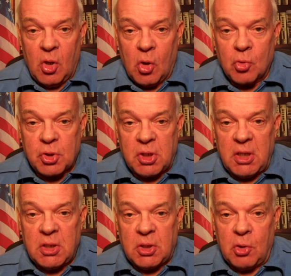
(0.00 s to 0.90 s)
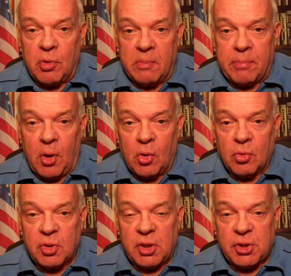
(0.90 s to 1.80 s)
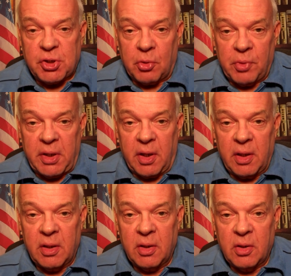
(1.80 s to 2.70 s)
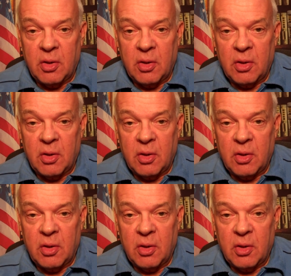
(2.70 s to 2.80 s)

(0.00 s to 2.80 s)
who seek to impose Sharia